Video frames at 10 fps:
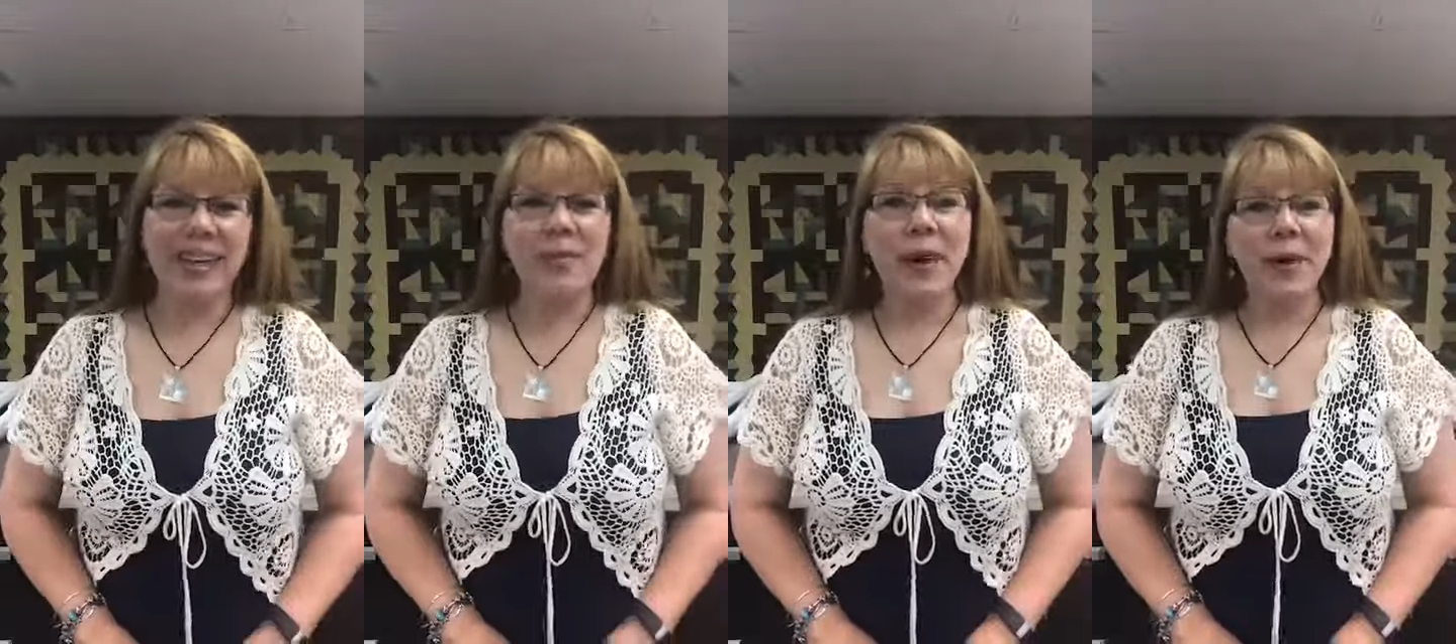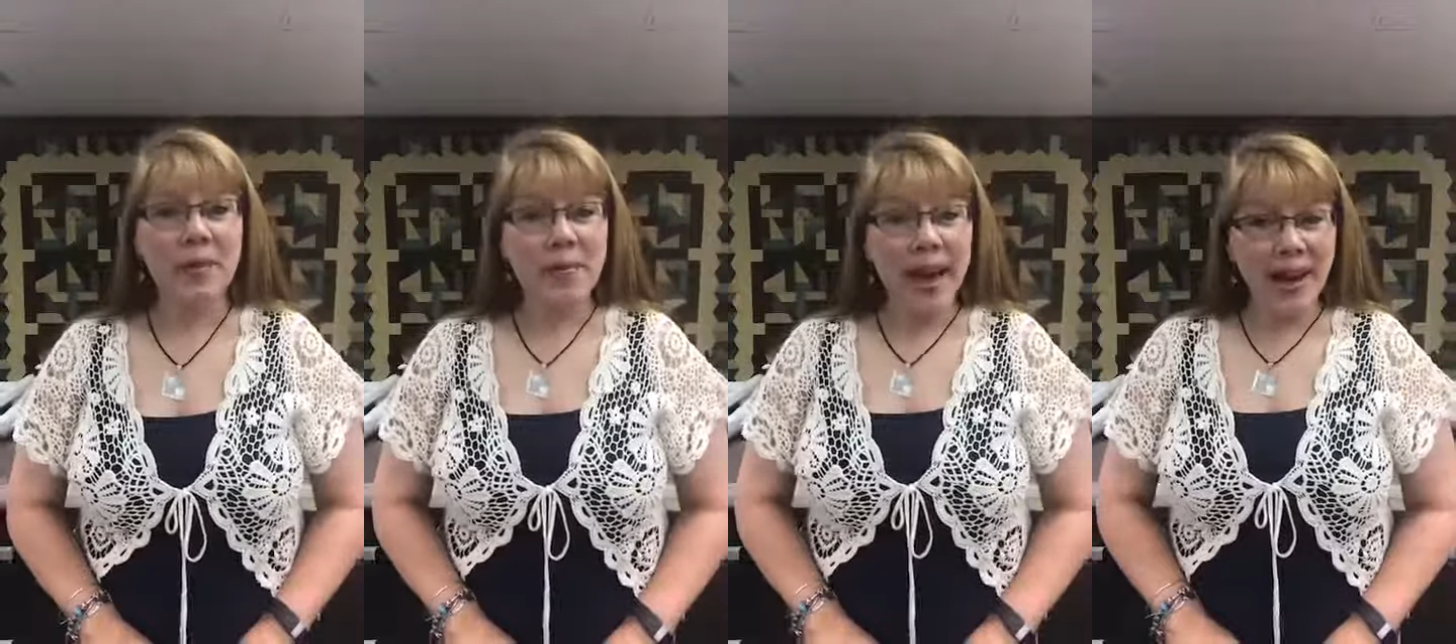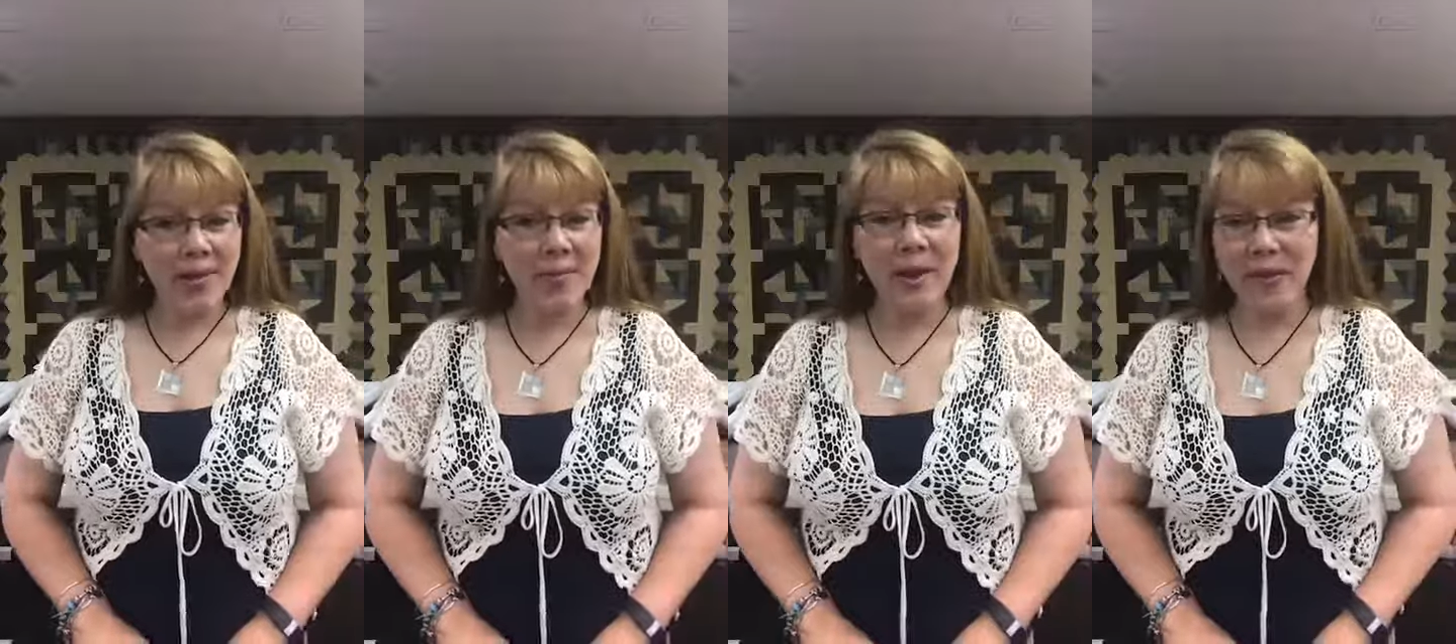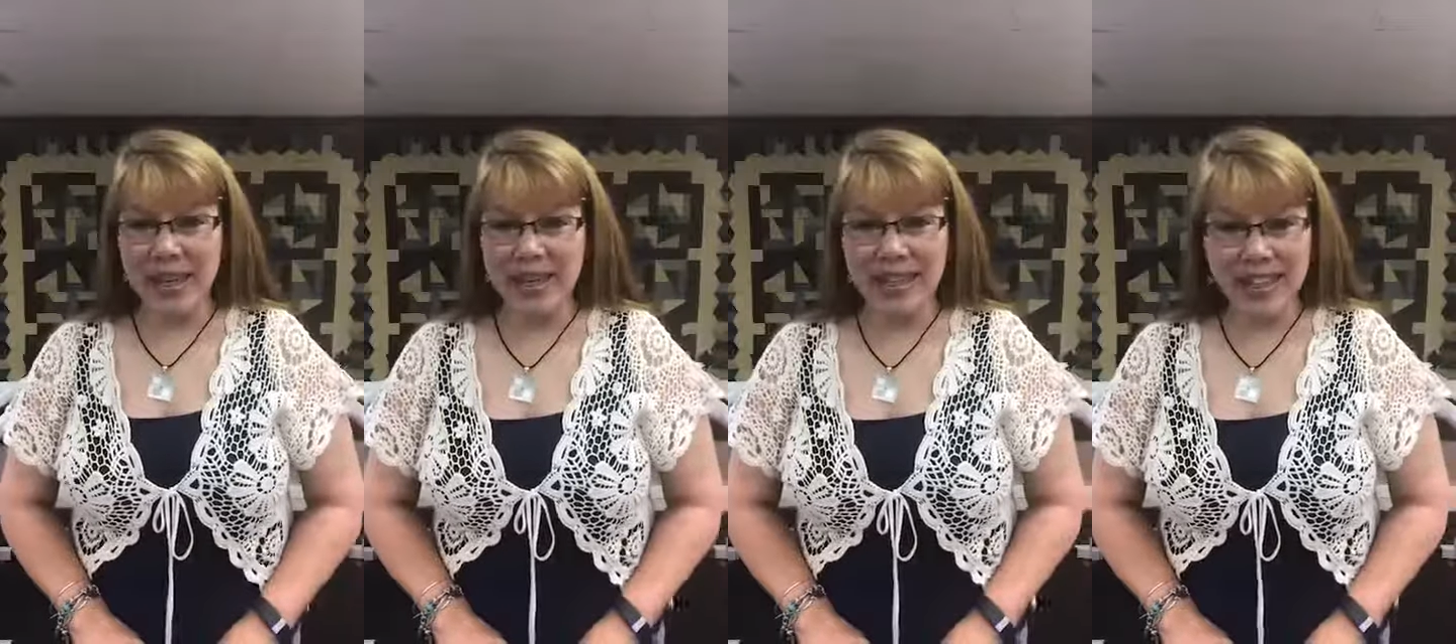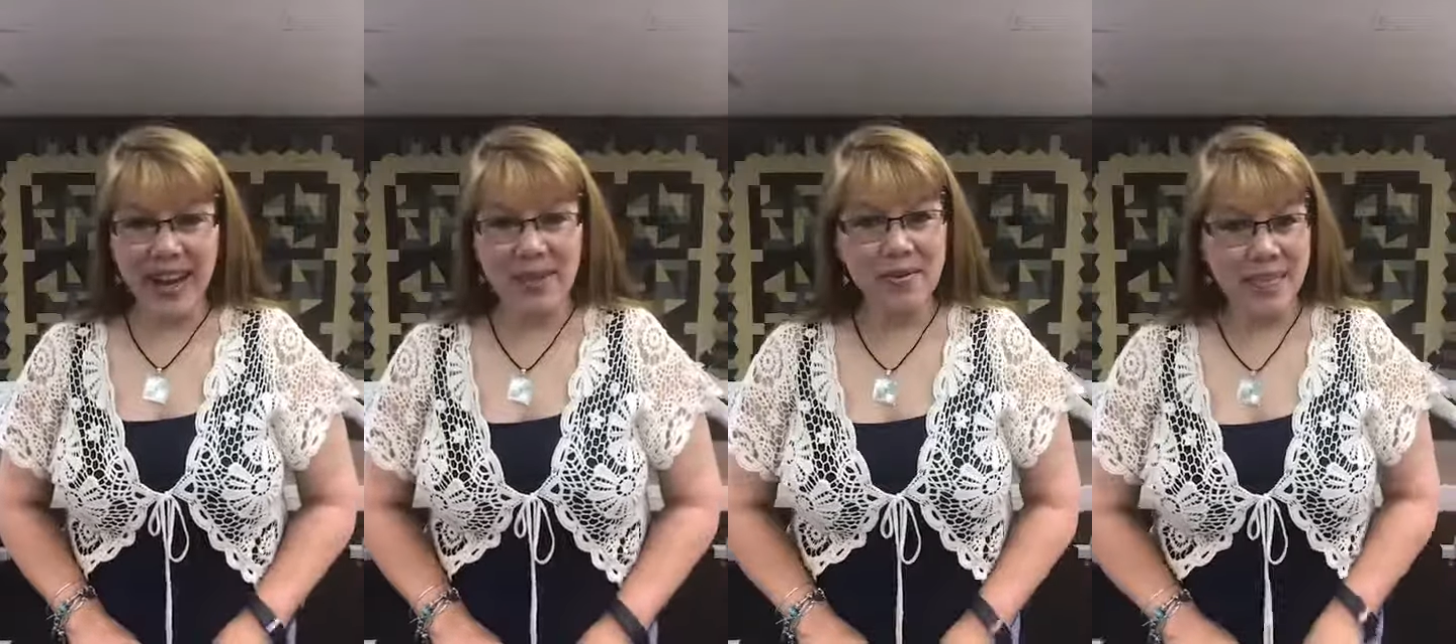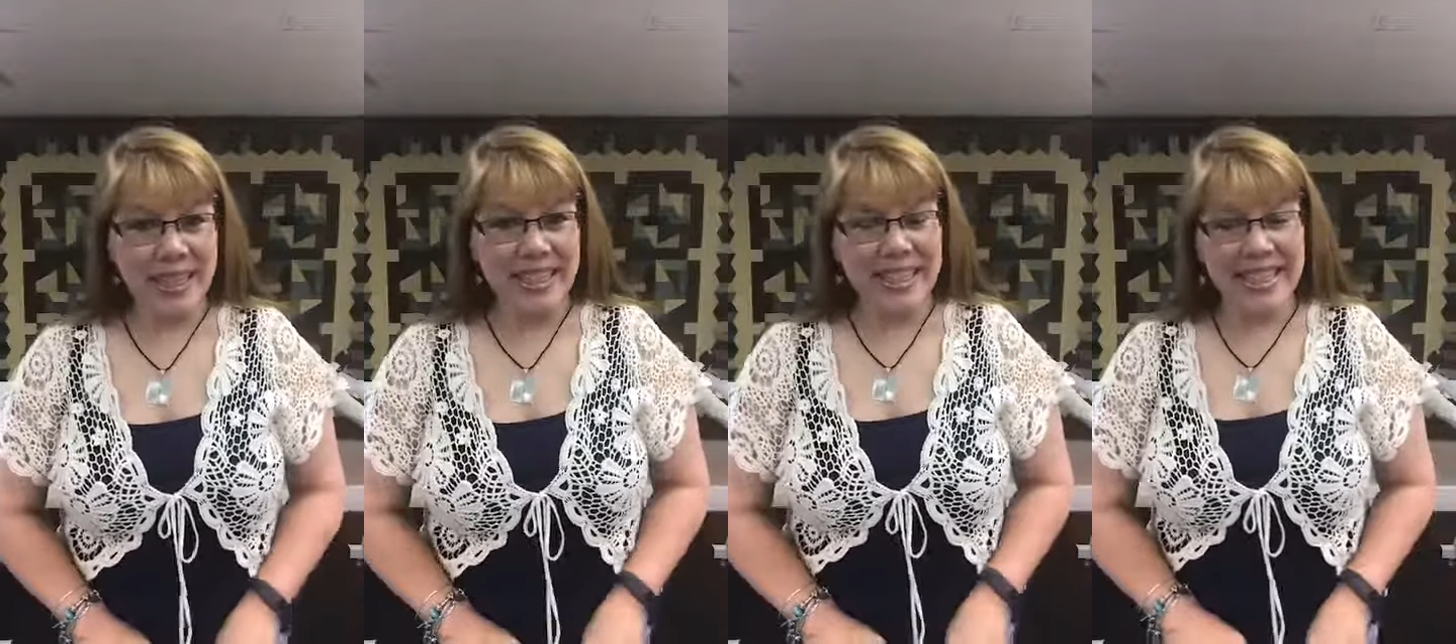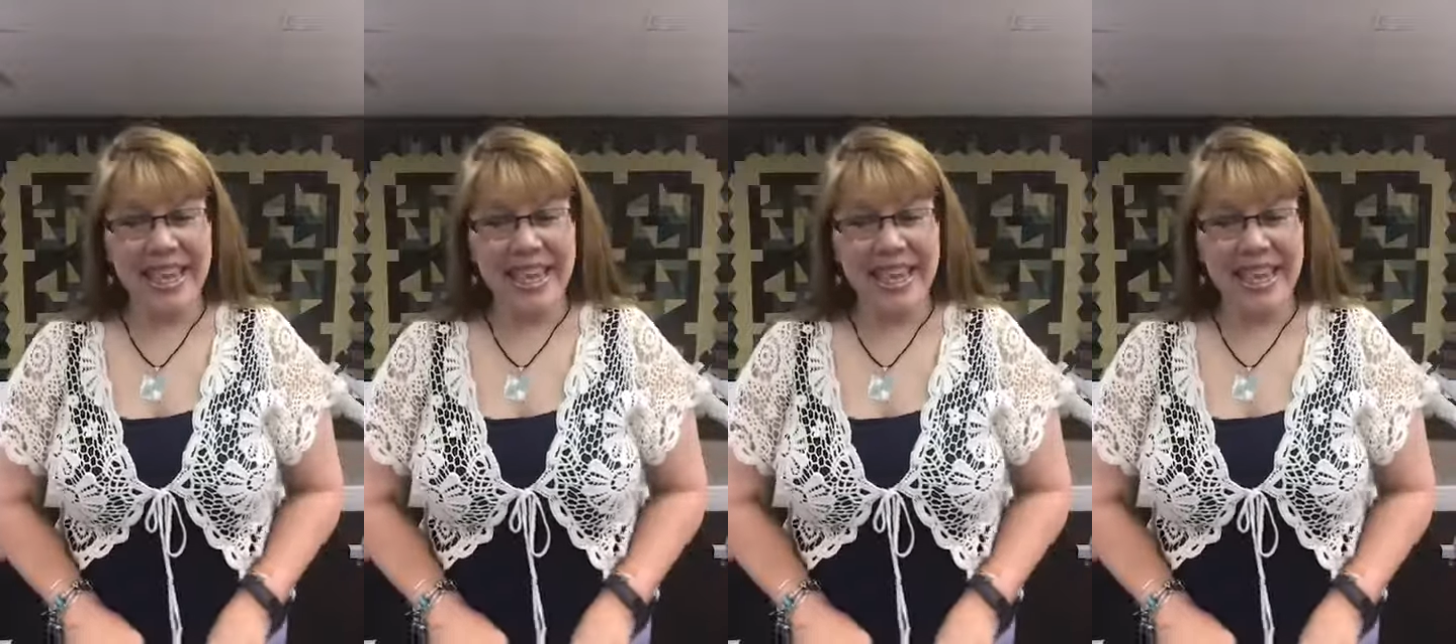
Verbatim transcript: Welcome back for my weekly live feed.